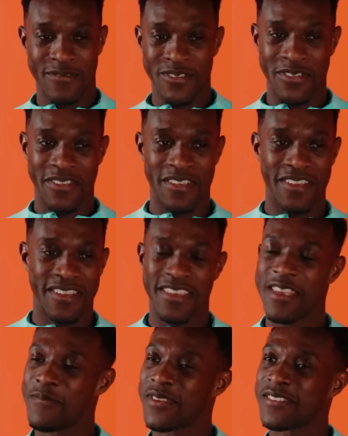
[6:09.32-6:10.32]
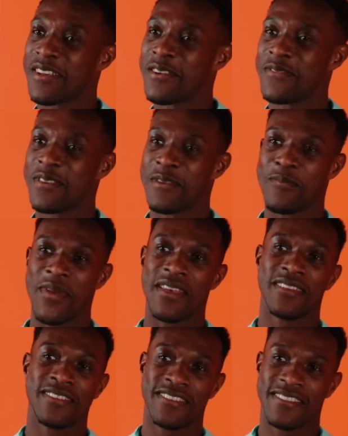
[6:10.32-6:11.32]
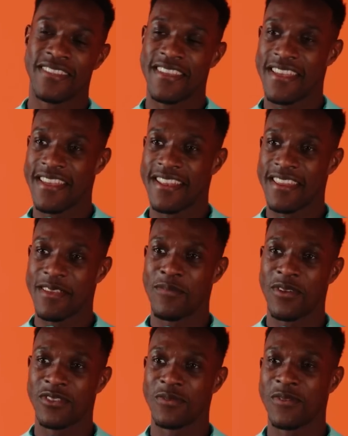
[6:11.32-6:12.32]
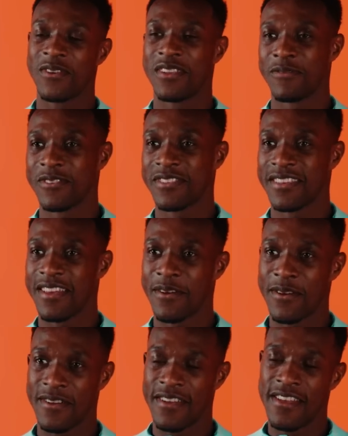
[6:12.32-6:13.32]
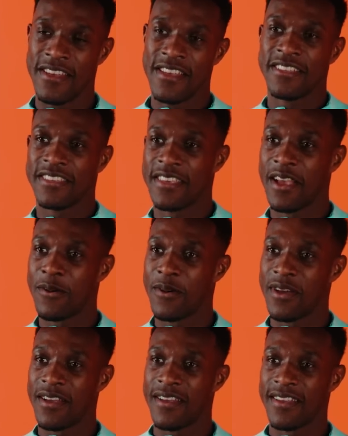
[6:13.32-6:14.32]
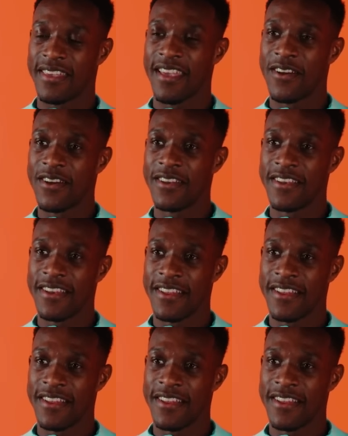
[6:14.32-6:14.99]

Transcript: I'm just gonna keep myself in the best uh, nick possible and we'll see how, see how I get on.